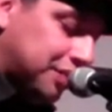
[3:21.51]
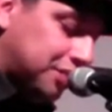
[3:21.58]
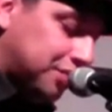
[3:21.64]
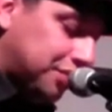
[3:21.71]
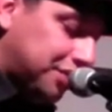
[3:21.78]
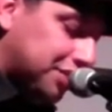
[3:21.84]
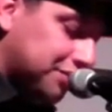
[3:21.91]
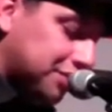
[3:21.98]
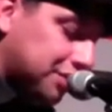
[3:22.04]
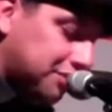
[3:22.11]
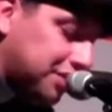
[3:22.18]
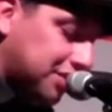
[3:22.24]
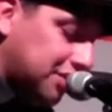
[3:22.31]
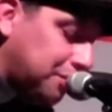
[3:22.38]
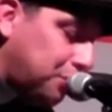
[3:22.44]
Joyce was
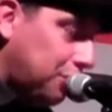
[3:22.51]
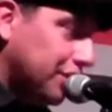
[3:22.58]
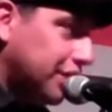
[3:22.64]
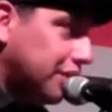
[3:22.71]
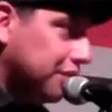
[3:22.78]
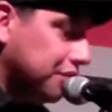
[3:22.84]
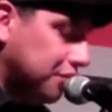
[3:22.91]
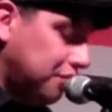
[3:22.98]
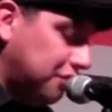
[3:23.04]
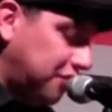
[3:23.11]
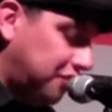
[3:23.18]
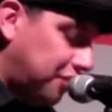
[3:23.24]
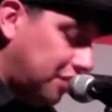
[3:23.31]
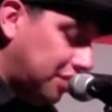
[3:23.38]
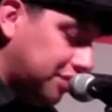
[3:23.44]
quick to point out her own
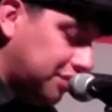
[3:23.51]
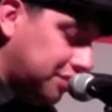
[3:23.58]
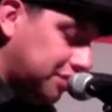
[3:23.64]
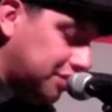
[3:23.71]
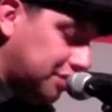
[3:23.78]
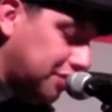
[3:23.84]
faults,